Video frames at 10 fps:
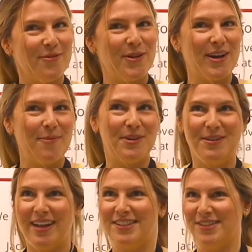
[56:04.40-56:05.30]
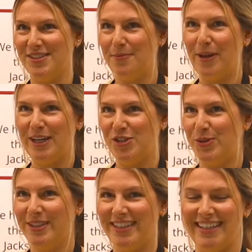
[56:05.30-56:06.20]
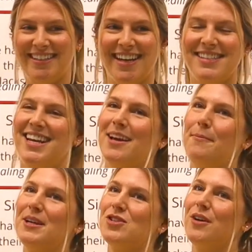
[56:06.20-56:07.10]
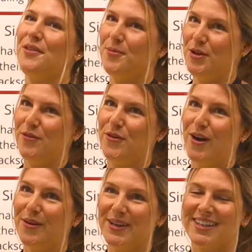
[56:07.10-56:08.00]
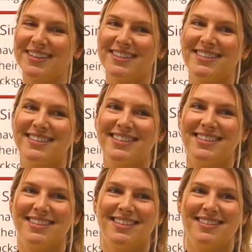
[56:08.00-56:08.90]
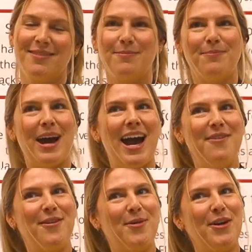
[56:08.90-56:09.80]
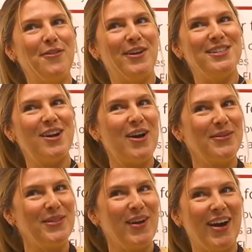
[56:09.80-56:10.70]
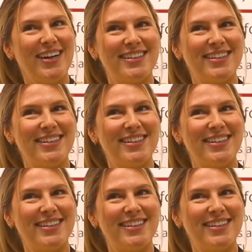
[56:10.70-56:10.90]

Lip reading: come collect your supplies shortly and take a picture of your beautiful artwork. Bye from all your friends at Art with a Heart.